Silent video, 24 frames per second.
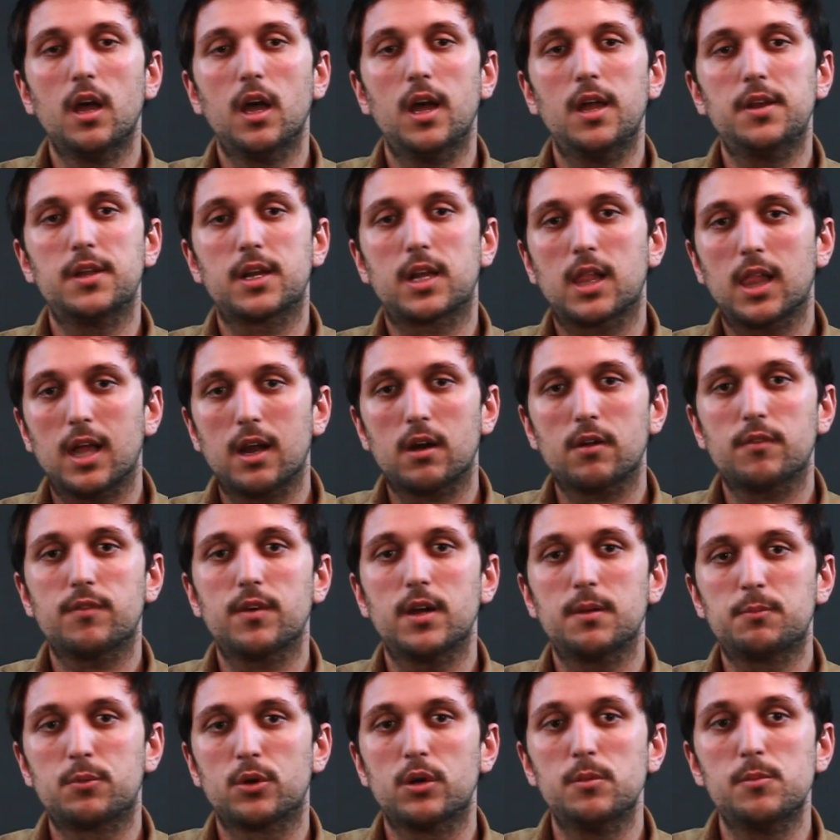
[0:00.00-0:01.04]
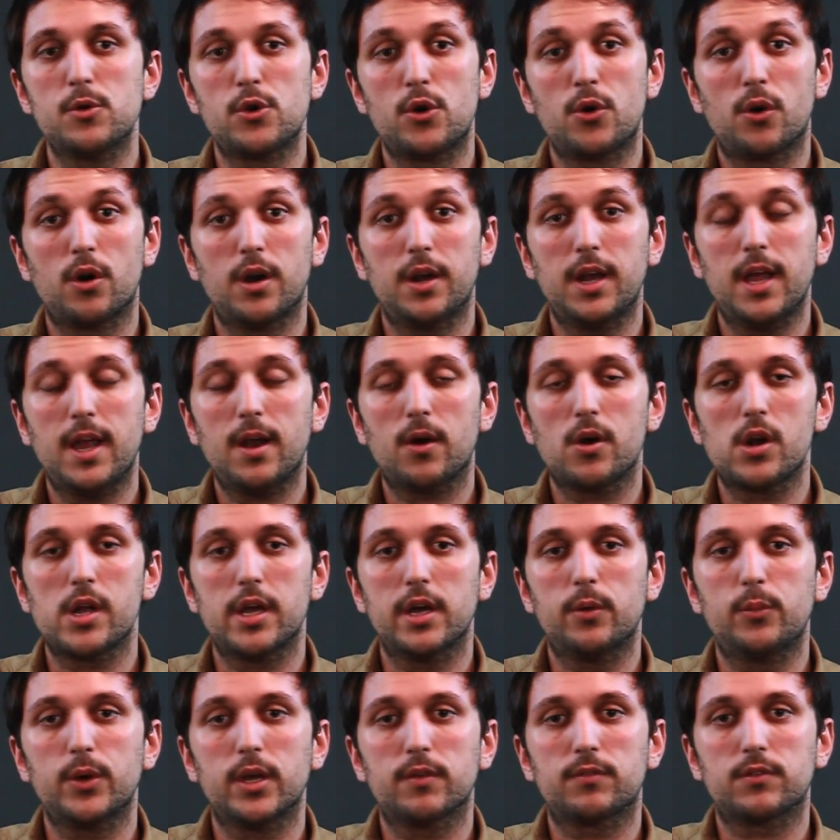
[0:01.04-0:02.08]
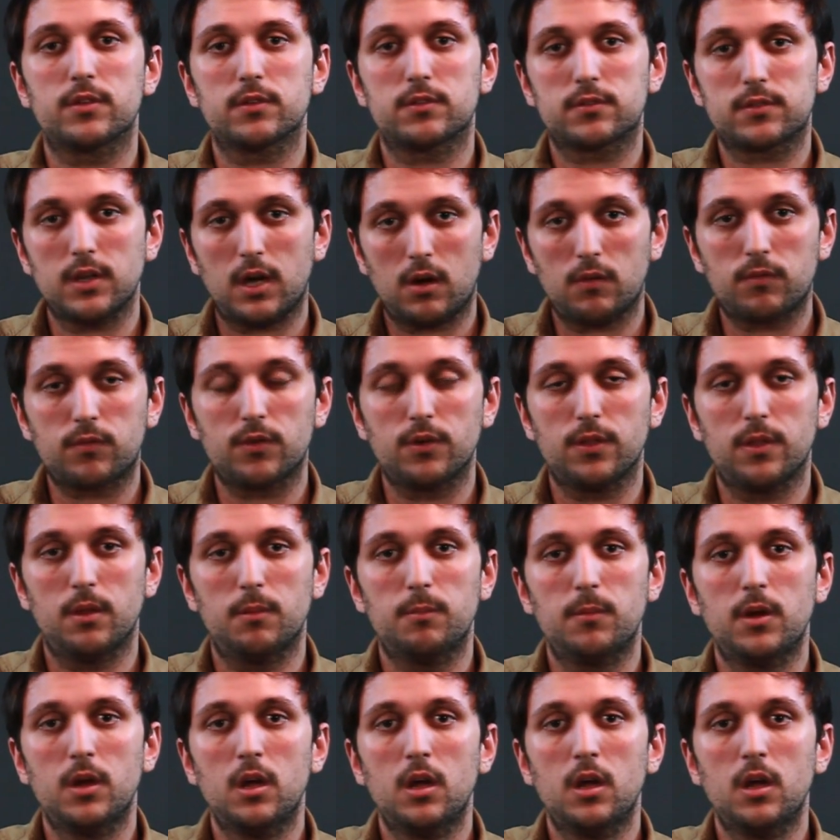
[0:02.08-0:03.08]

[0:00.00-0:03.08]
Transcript: And to clarify perimeter and area, we have to solve for them.